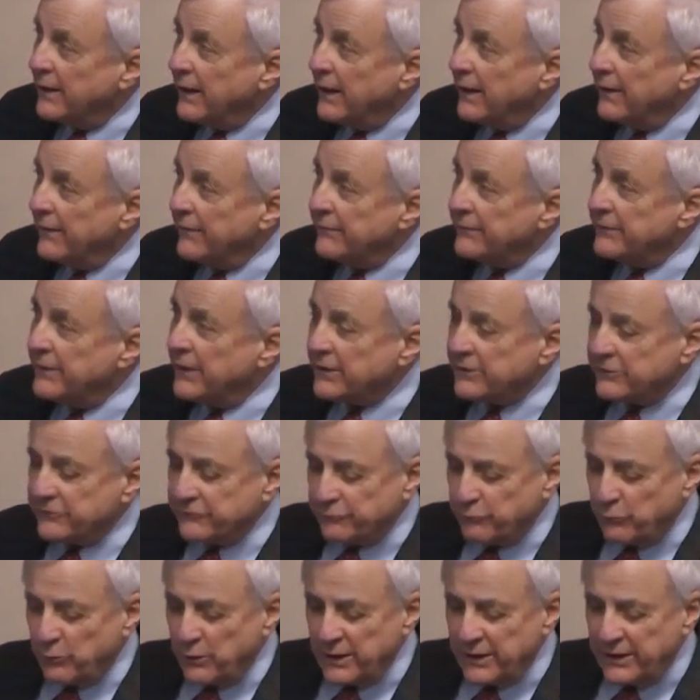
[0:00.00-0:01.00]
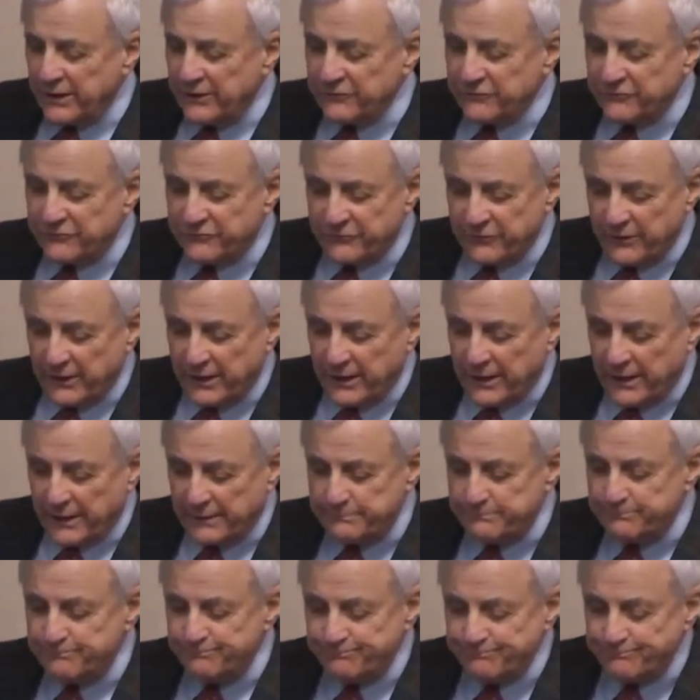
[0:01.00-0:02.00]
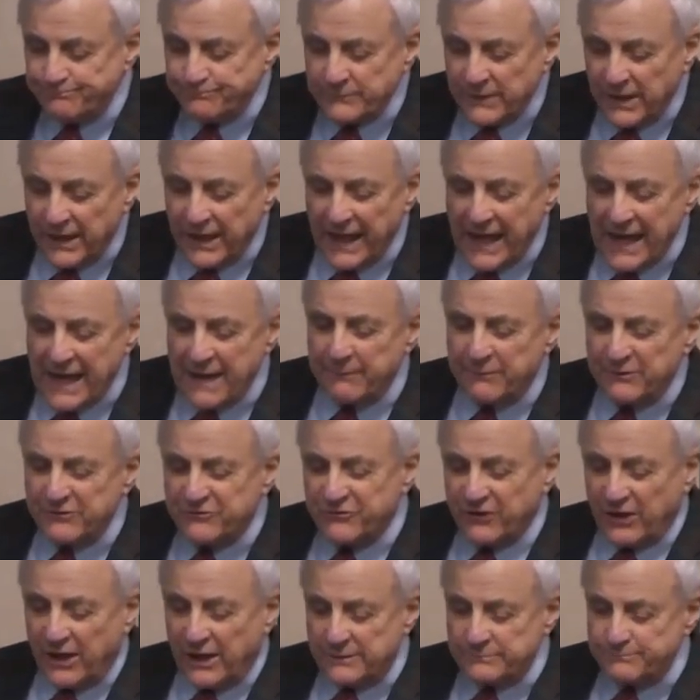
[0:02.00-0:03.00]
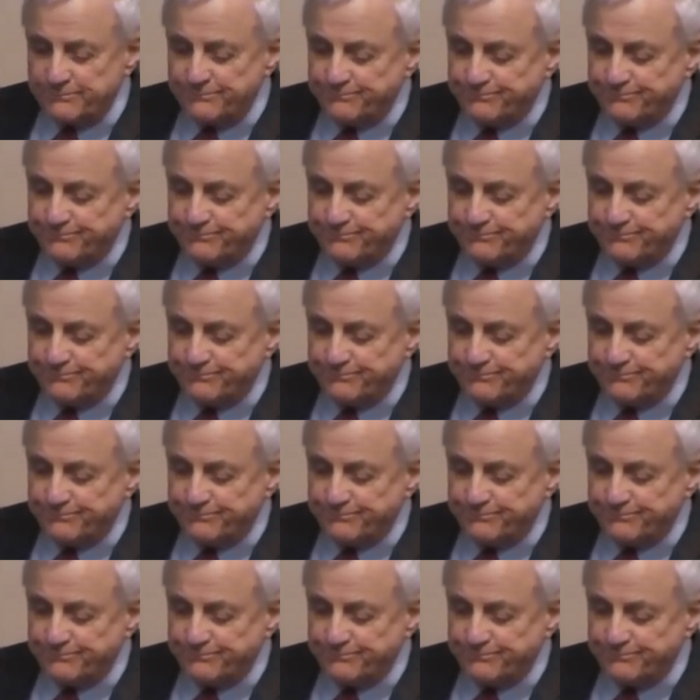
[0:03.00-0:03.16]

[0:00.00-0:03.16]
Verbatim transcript: Uh, the next one is uh, Amazon.